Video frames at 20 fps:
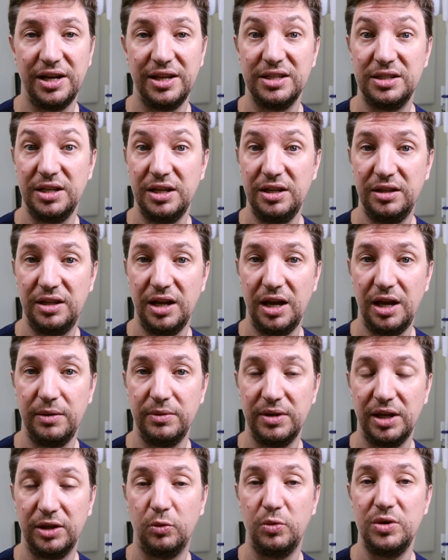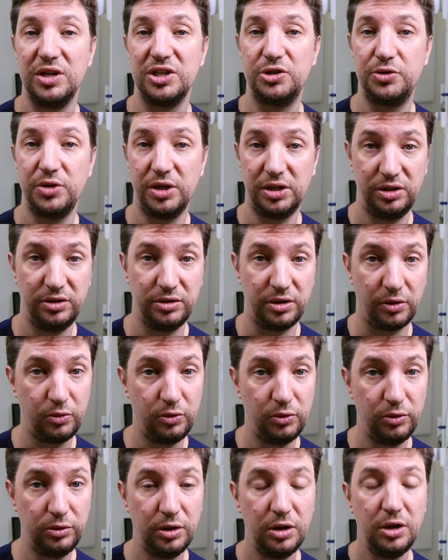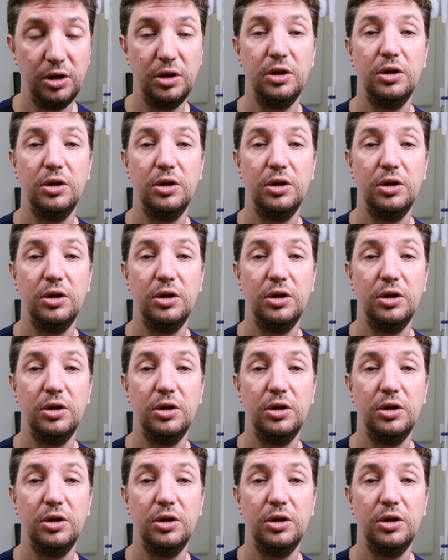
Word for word: at the same time that we are extracting the root,